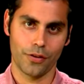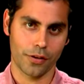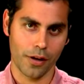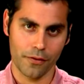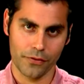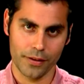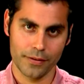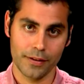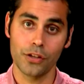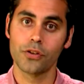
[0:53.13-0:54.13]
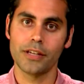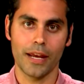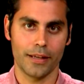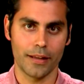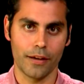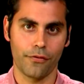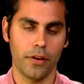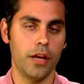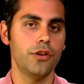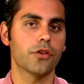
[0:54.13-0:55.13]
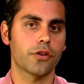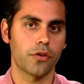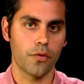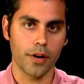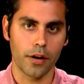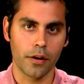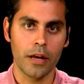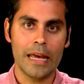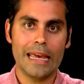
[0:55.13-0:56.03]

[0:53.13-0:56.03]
your confidence in your dating life, in your career,